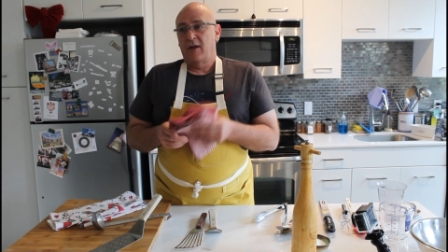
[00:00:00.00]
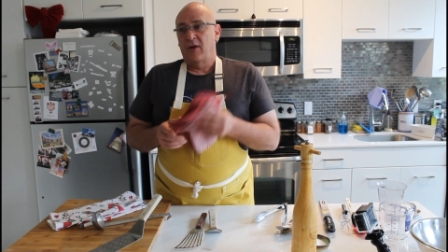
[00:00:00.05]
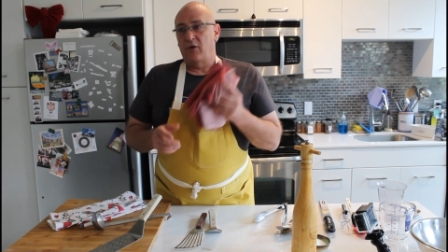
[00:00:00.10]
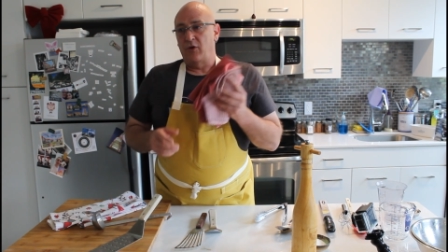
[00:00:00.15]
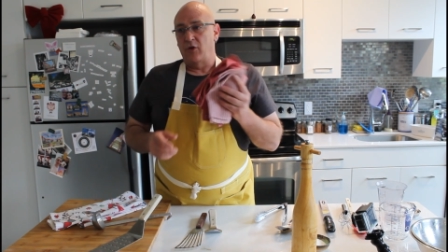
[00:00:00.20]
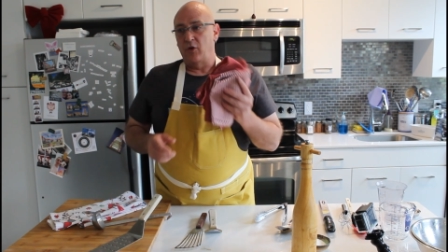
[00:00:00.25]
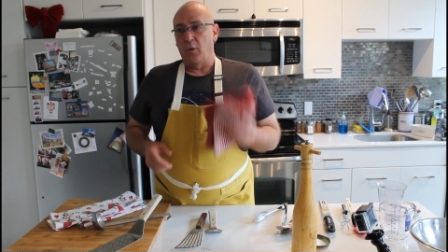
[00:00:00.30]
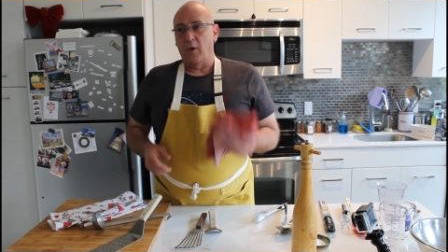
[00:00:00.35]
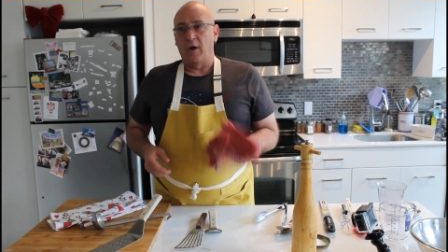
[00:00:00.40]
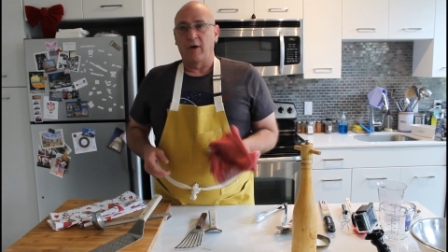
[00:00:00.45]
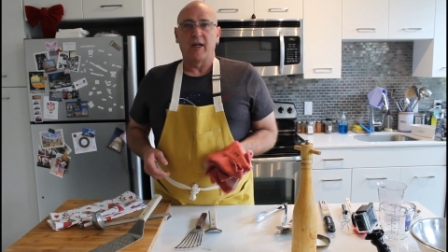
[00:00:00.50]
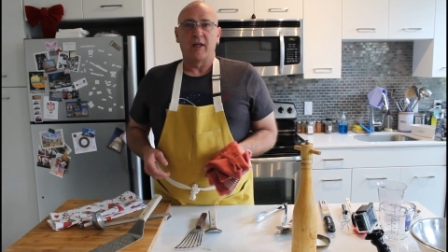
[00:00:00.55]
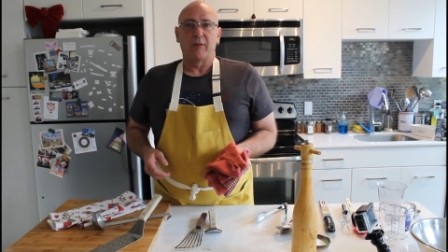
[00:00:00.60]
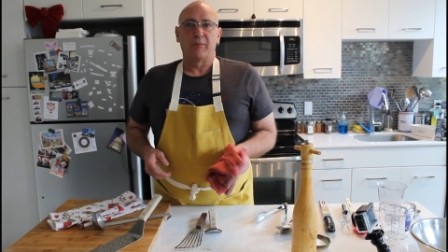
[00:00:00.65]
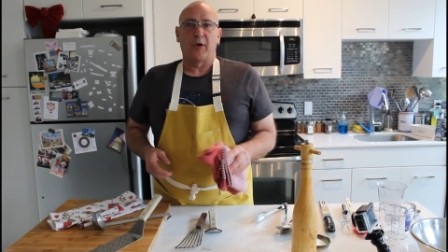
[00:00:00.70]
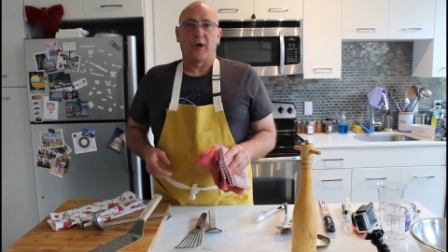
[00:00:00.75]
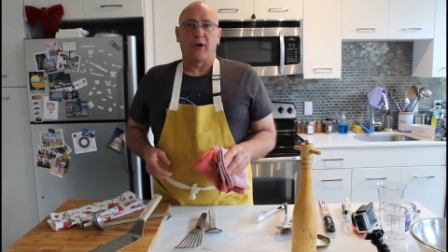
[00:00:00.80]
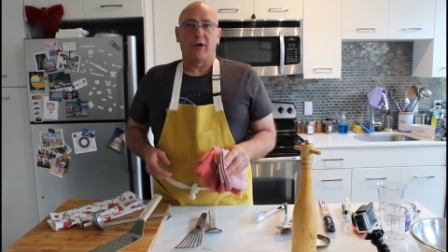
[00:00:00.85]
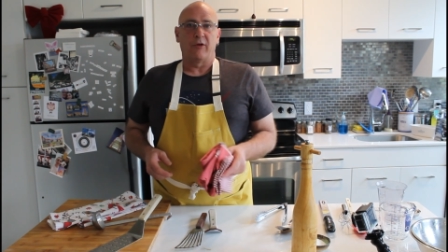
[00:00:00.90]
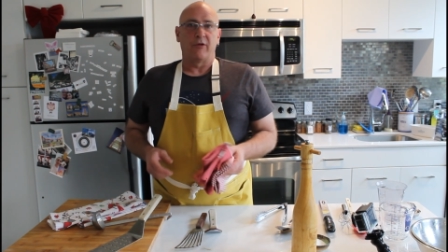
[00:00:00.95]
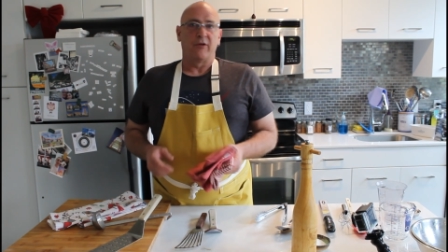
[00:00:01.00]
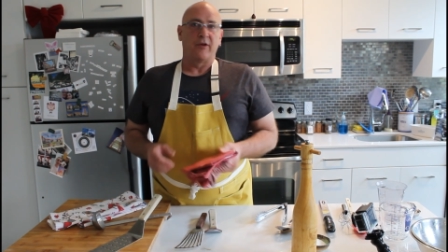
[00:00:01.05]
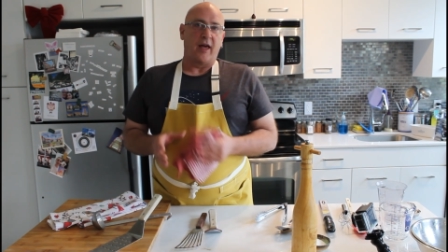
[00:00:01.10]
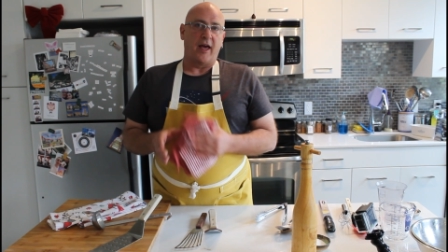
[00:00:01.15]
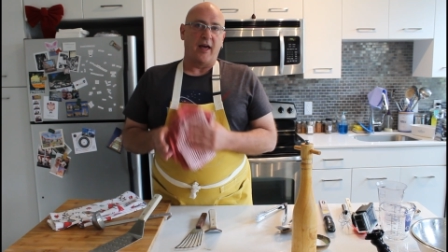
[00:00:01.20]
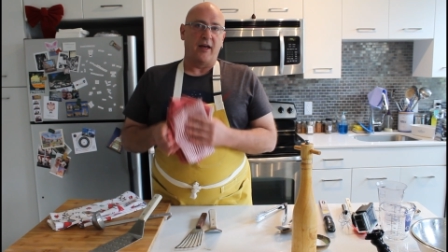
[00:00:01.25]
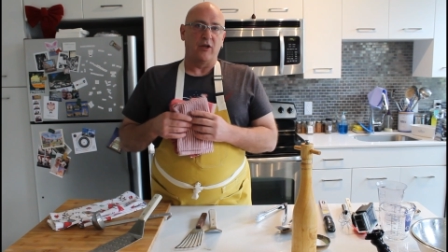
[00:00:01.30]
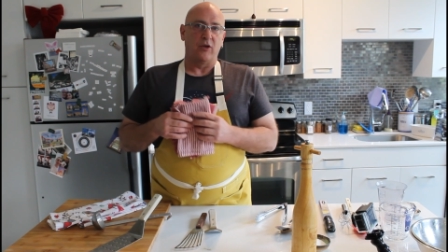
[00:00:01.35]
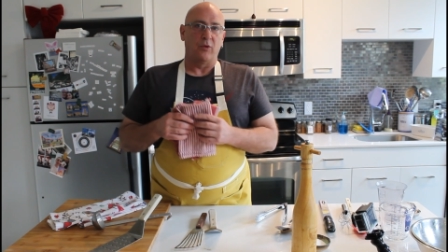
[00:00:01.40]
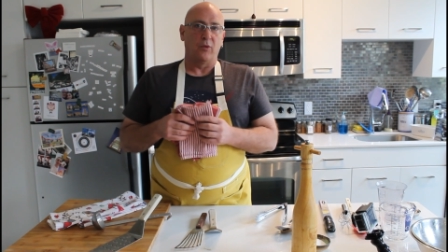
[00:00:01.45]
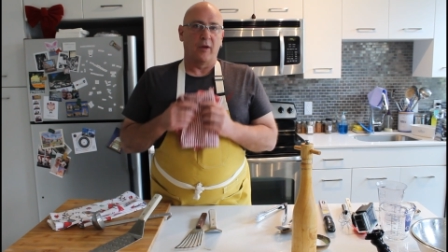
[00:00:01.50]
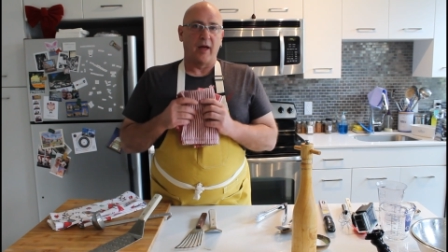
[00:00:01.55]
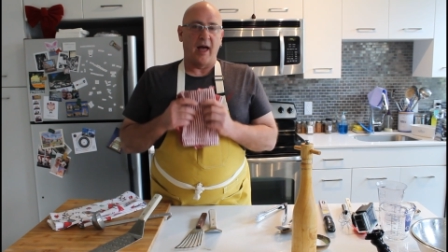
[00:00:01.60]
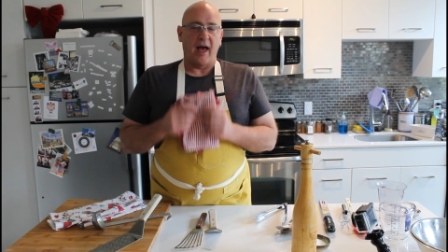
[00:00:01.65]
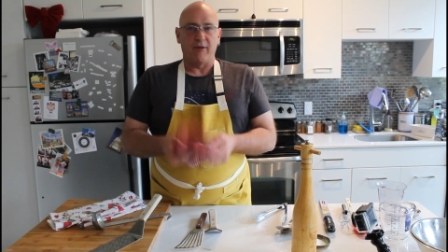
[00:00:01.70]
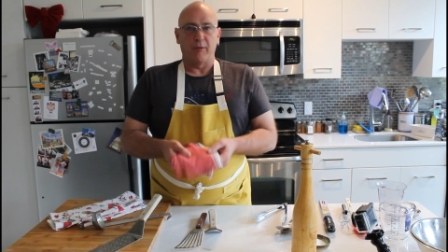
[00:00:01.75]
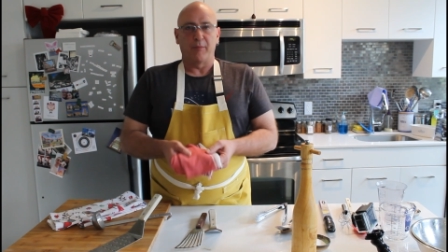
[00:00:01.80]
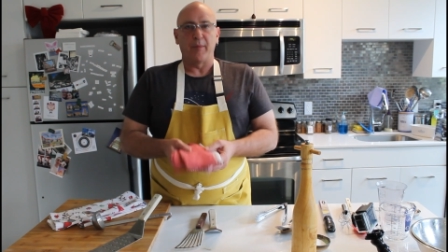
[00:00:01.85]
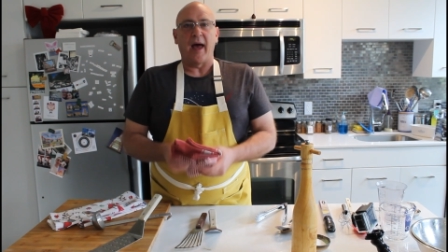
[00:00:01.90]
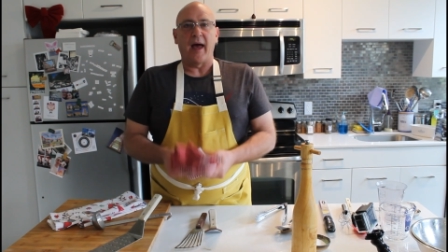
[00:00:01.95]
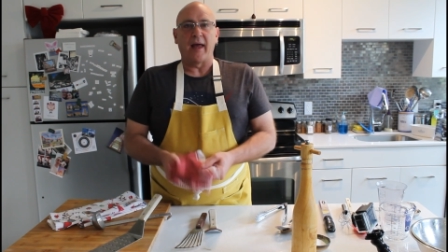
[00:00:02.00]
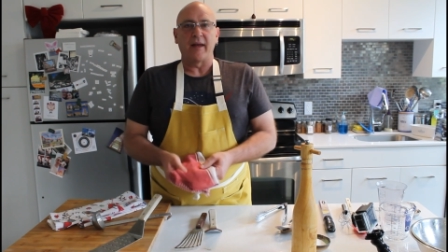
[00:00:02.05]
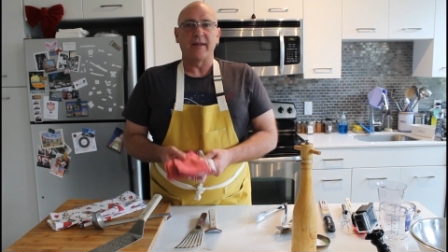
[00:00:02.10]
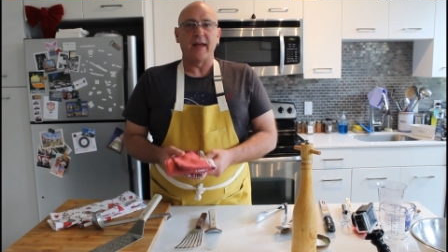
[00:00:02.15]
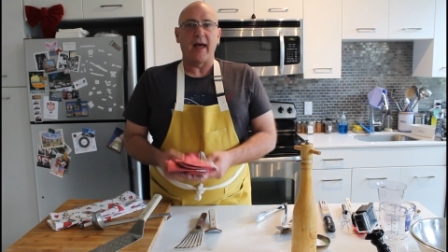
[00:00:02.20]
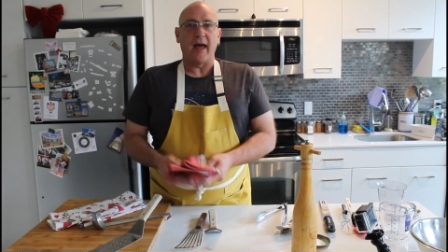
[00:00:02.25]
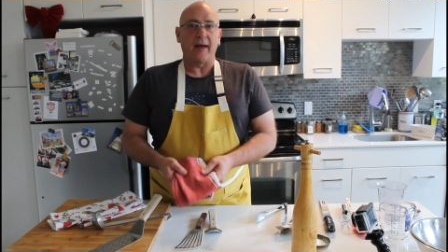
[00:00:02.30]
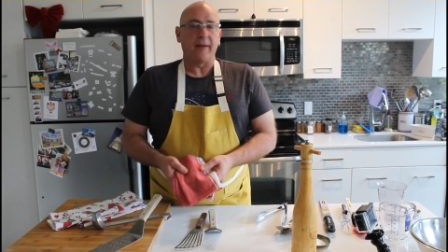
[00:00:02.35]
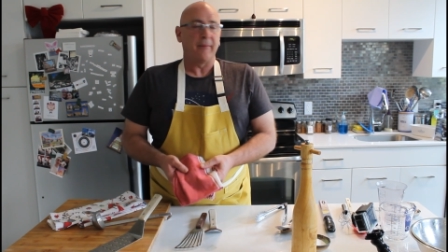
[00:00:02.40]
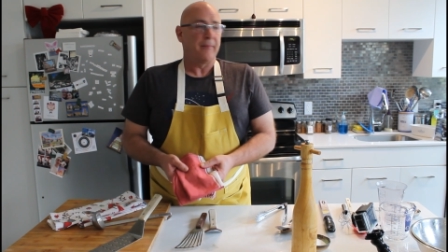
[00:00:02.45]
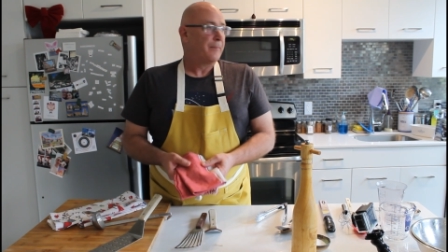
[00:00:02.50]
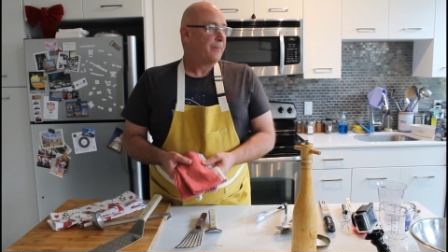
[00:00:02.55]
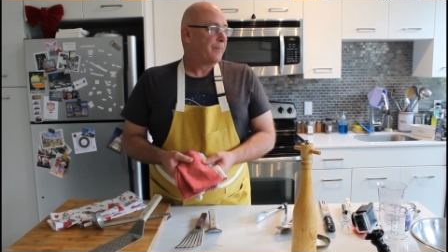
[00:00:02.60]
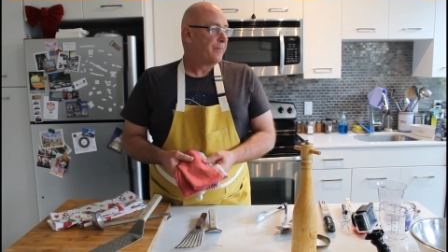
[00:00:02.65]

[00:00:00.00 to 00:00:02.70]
you will get burned and you will have a bad day.